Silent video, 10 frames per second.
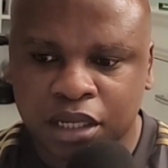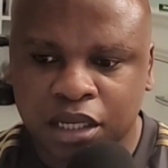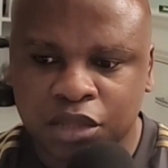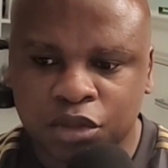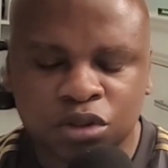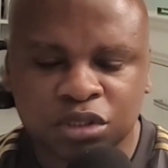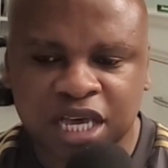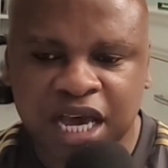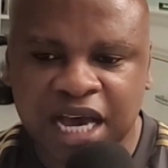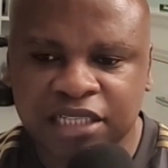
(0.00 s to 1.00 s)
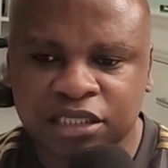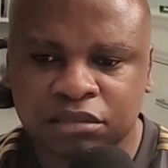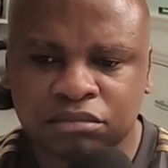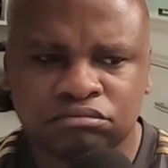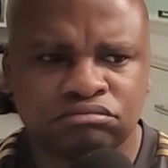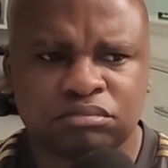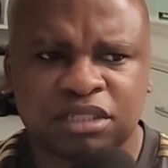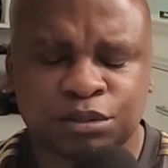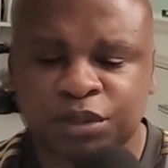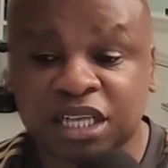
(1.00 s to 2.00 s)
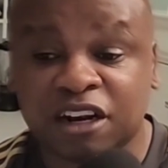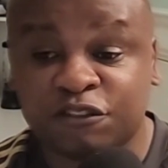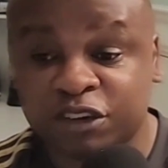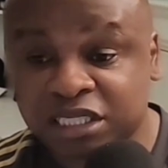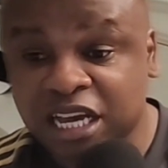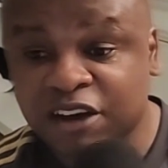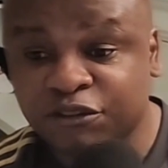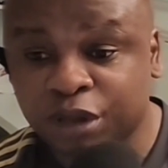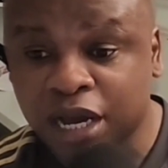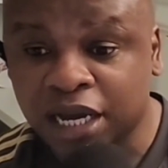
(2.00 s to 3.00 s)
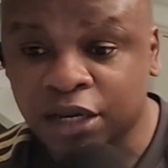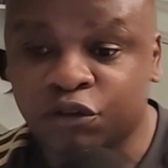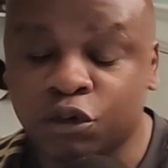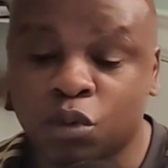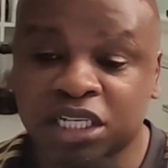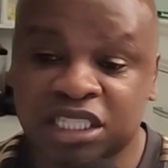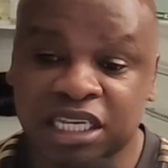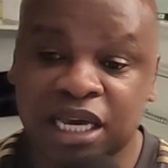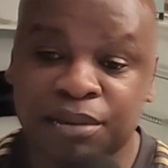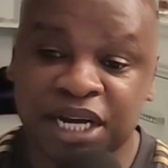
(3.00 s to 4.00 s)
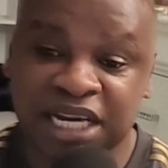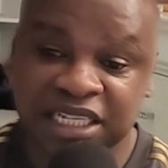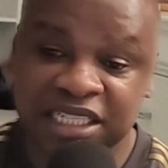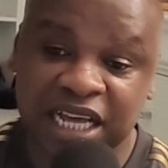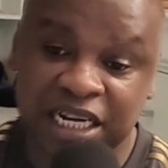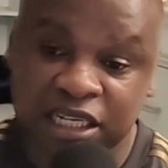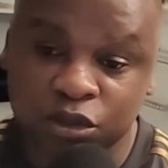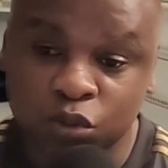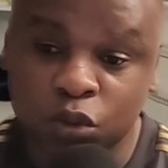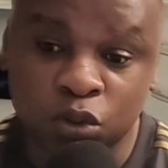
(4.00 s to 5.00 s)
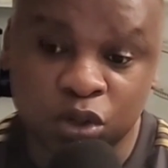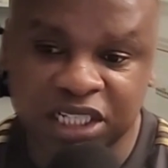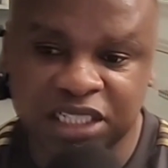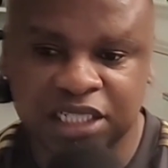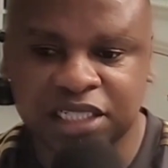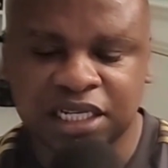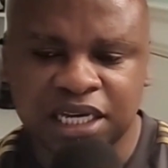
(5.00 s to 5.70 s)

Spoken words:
Those guys, especially first half, if you watch the game against Highlanders, we'll look at it.